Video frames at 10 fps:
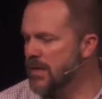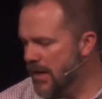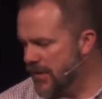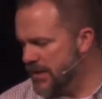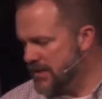
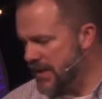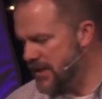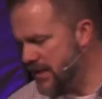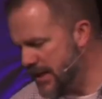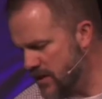And then he says
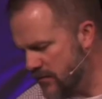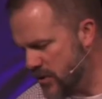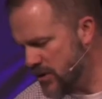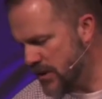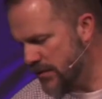at the end of
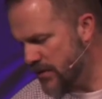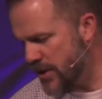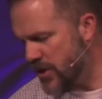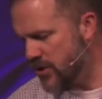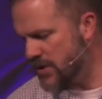verse 11,
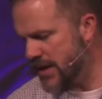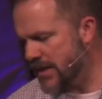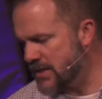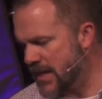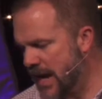in those
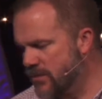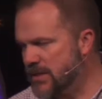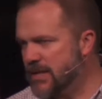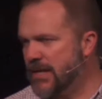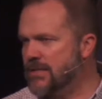days I was
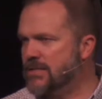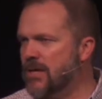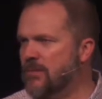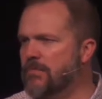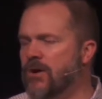the king's
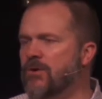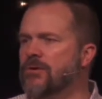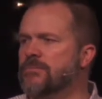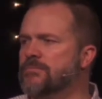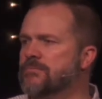cupbearer.
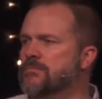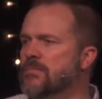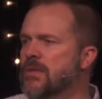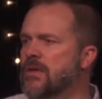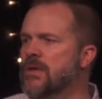
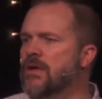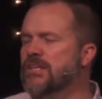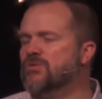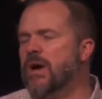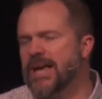
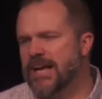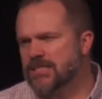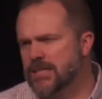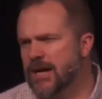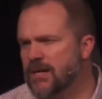That's why he
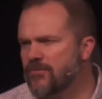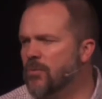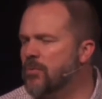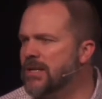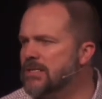asked God for
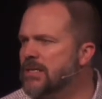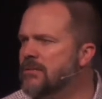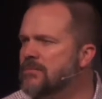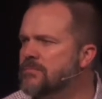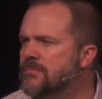
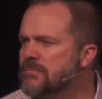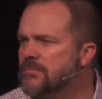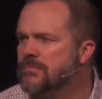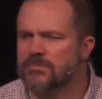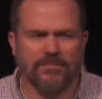blessing.
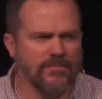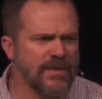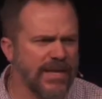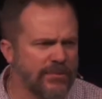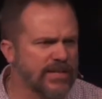
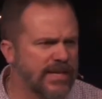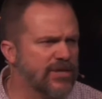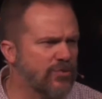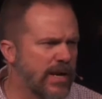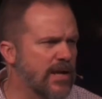He was the
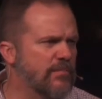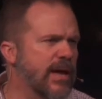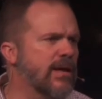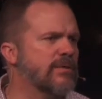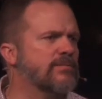king's right-hand
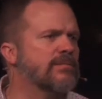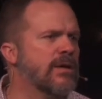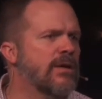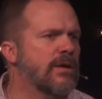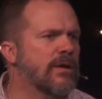man.
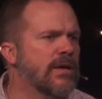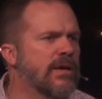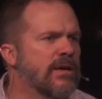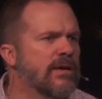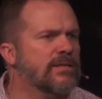
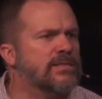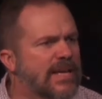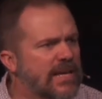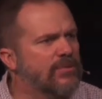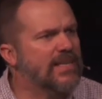It's like
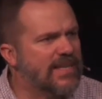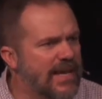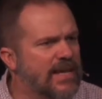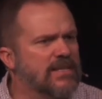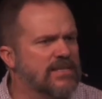he was the
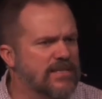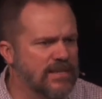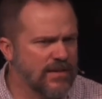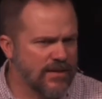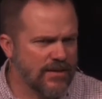king's
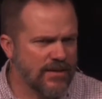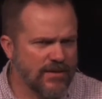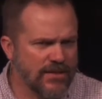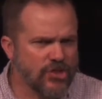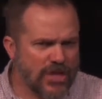
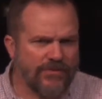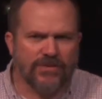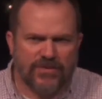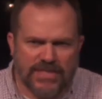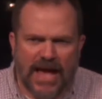chief
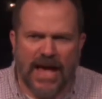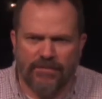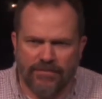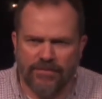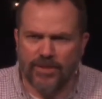of
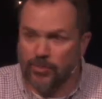staff, the